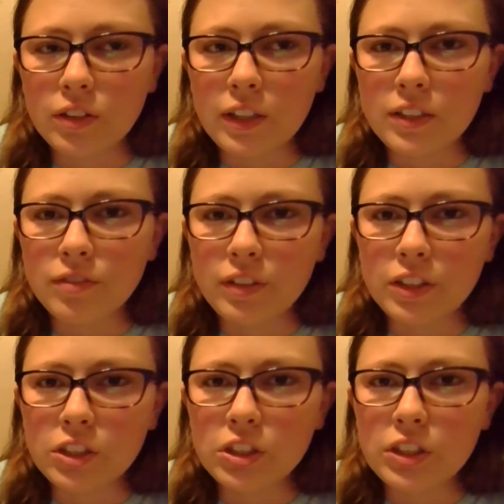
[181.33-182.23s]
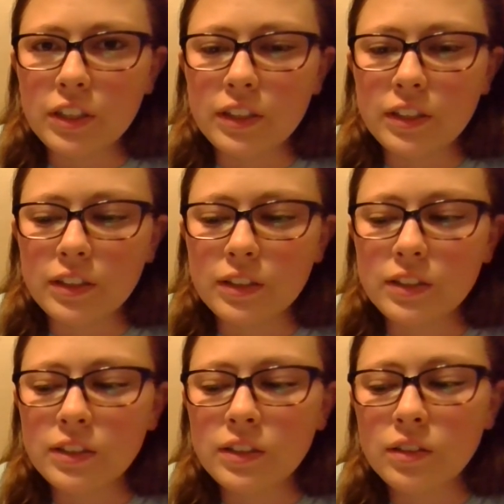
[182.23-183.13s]
grass-finished is
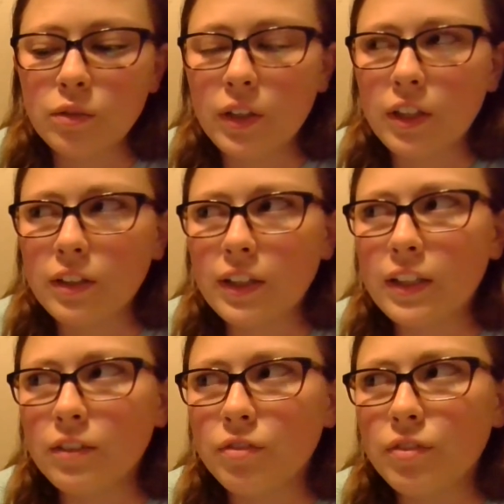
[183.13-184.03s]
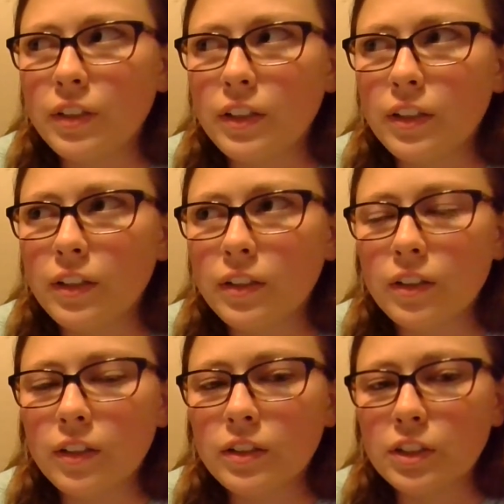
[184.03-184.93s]
where they can feed
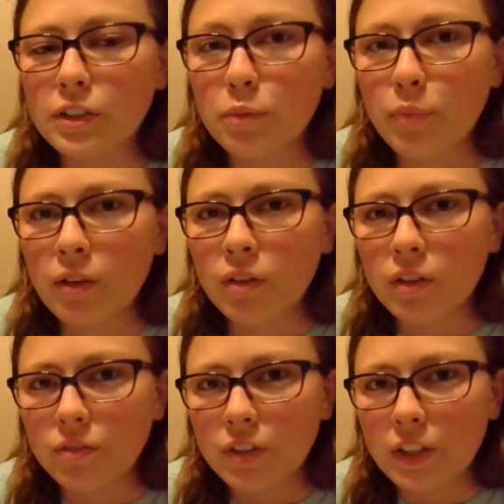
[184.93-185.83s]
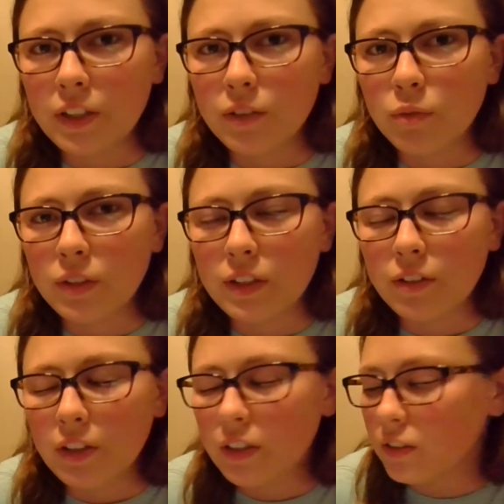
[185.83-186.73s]
a certain amount of grain with the
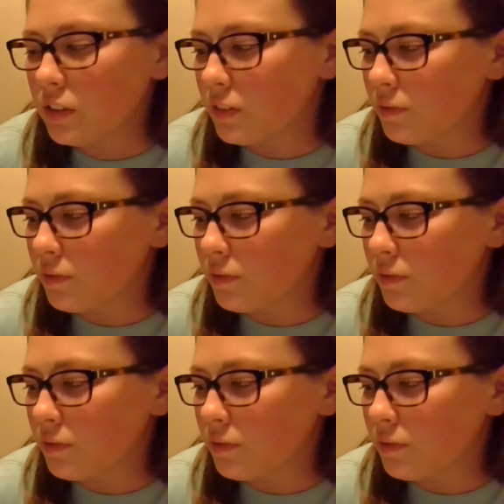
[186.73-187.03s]
grass.